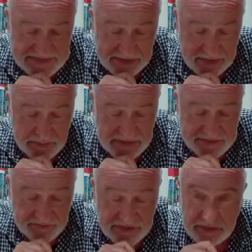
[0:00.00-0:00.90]
the
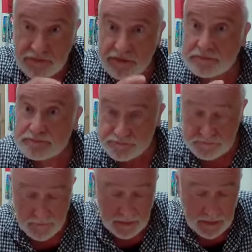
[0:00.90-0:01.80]
sentiments of children
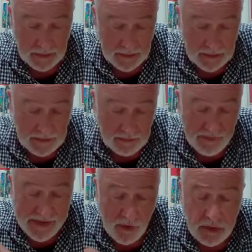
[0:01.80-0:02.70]

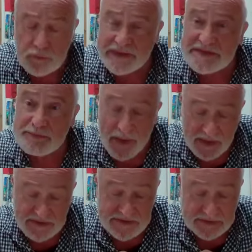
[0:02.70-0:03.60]
they always
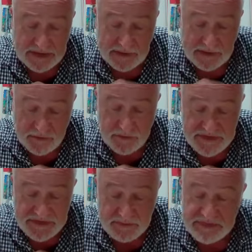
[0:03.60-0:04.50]
passionately
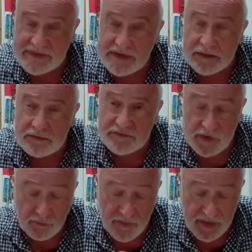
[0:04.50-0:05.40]
interest
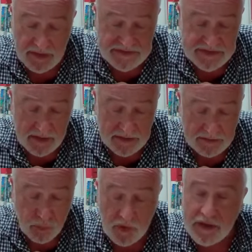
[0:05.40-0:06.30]
themselves on that
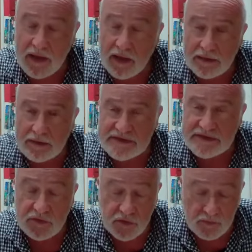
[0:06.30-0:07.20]
side where kindness and